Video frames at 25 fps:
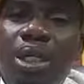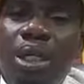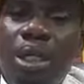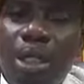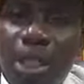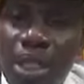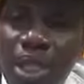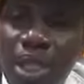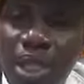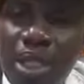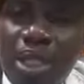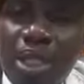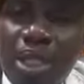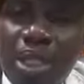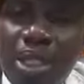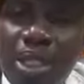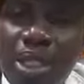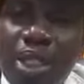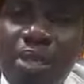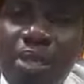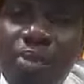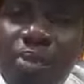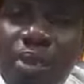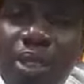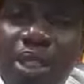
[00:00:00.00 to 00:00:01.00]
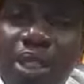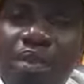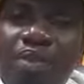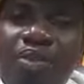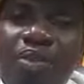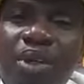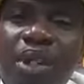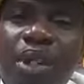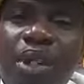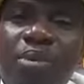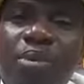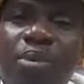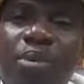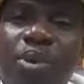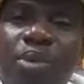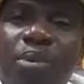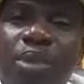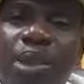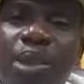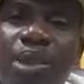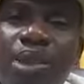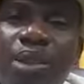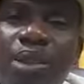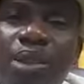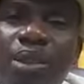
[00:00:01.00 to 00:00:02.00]
This is the specific
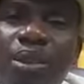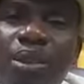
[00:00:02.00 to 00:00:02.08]
moment